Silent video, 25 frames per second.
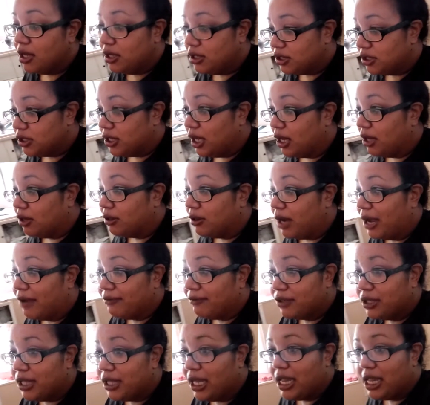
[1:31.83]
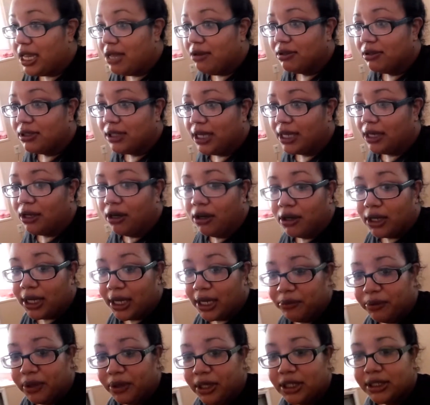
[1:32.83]
So after that, he was like,
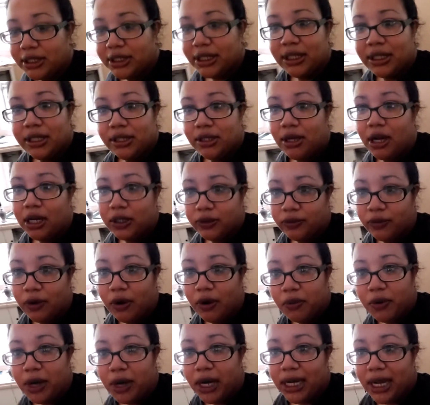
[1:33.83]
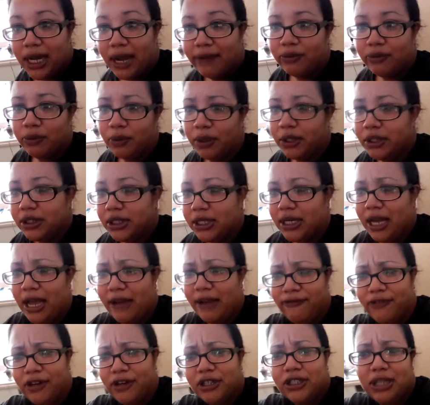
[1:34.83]
okay, well, let's take the dogs for a walk afterwards. And
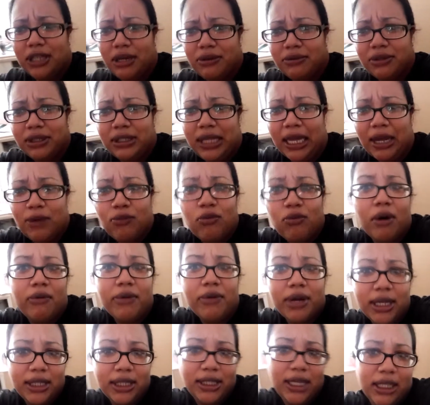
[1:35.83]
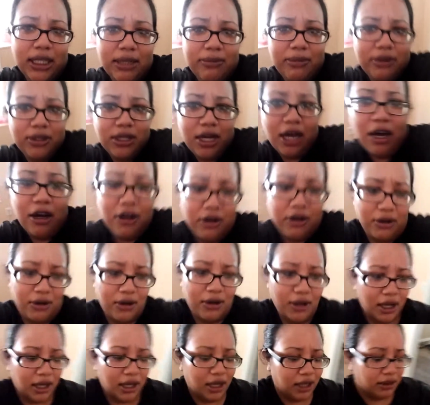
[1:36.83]
at first I was like, where are we going to take them a dog,
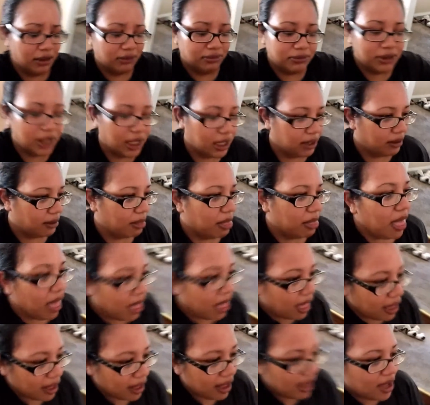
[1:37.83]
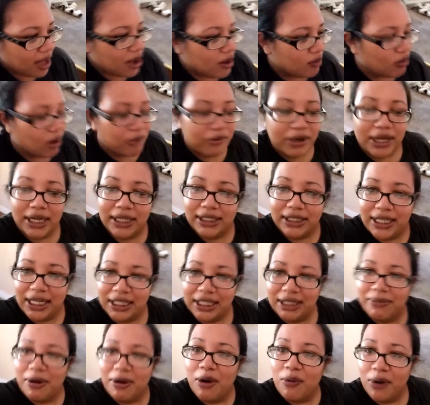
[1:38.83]
uh, take them, yeah. where are we going to
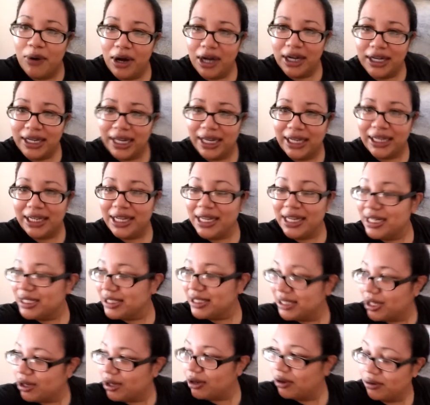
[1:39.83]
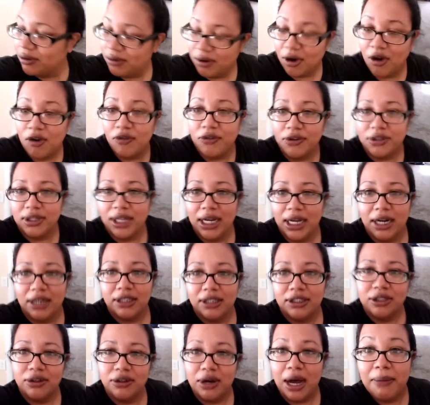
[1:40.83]
take them a walk at? And he said, oh, over
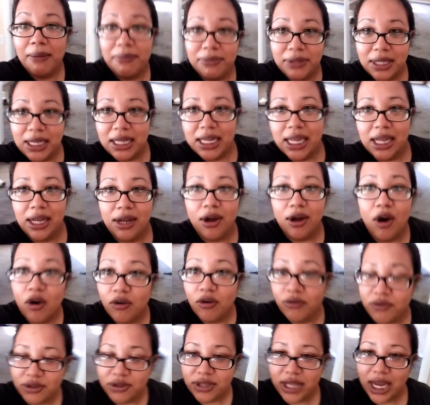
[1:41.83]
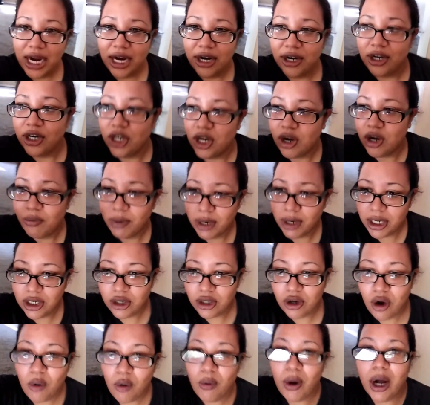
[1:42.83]
there. So I'm thinking over there, you know, we're going
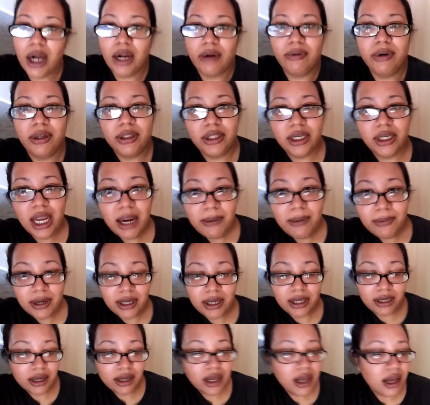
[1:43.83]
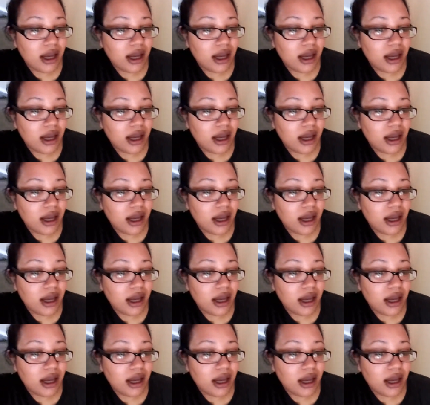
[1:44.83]
to go walk around the neighborhood.